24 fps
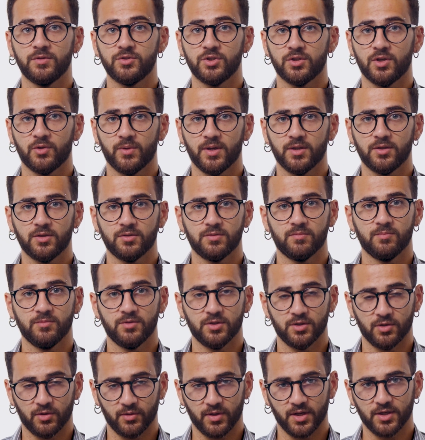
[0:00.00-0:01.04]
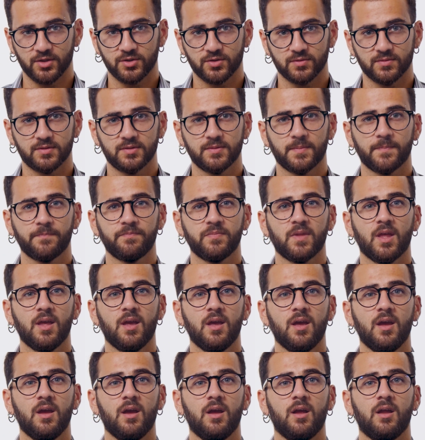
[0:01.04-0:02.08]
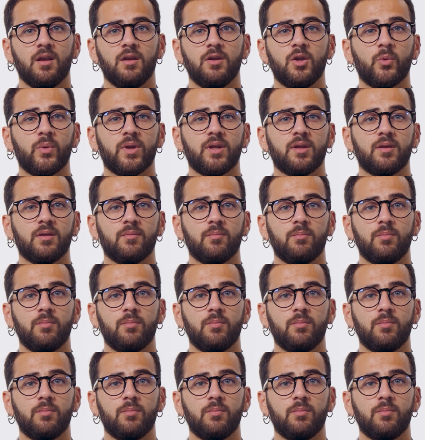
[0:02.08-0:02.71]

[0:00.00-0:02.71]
generations, lowering